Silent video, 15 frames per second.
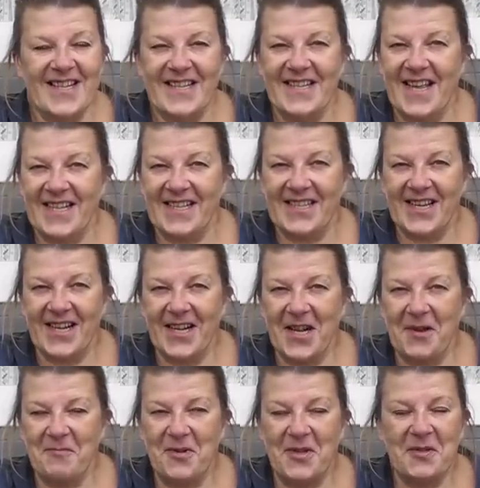Next
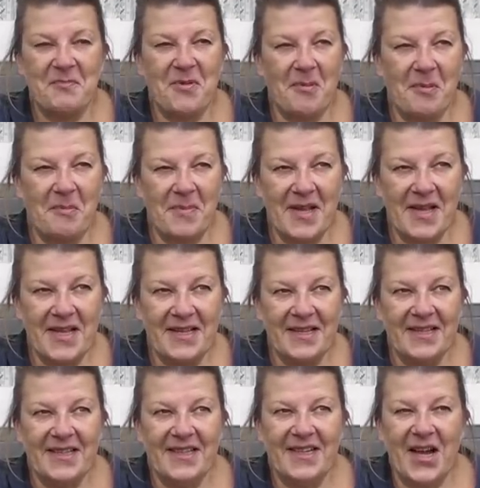time with probably,
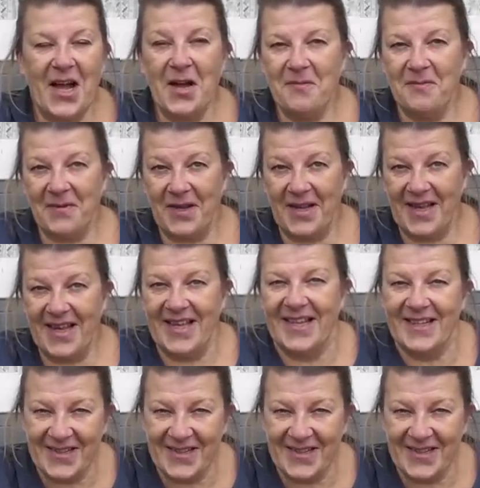hopefully,